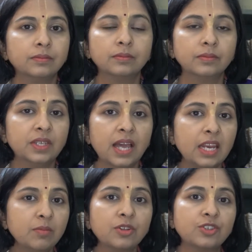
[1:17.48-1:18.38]
The
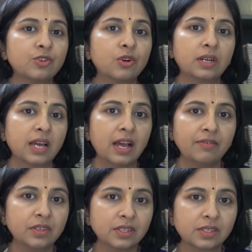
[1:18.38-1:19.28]
animals do not
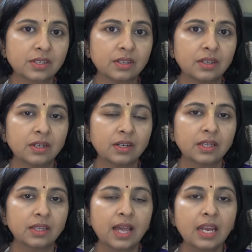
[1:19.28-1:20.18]
have this.
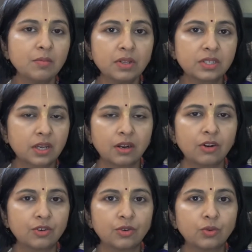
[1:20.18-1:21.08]
The animals
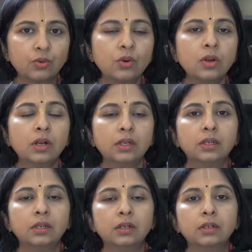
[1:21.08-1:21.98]
cannot do
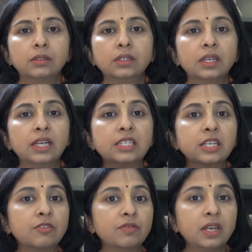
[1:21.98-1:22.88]
the things
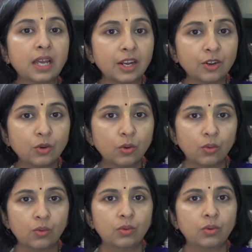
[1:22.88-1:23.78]
that we can do.
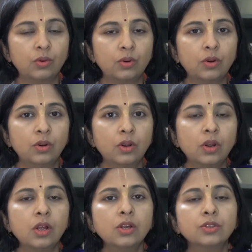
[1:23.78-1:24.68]

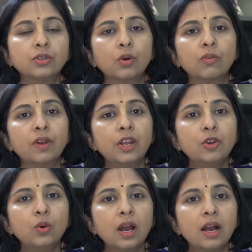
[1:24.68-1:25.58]
So when
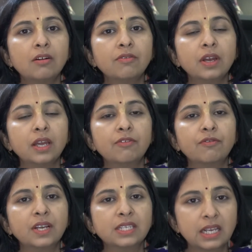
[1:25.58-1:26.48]
you have a
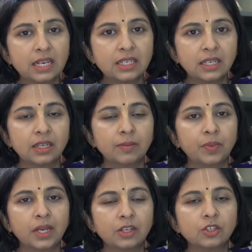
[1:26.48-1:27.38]
facility
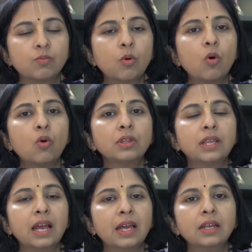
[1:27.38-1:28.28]
that is more
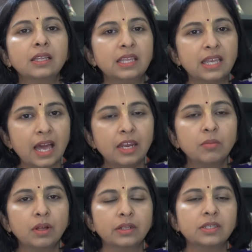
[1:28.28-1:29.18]
than the
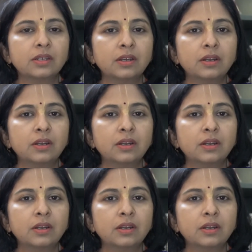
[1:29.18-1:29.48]
animals,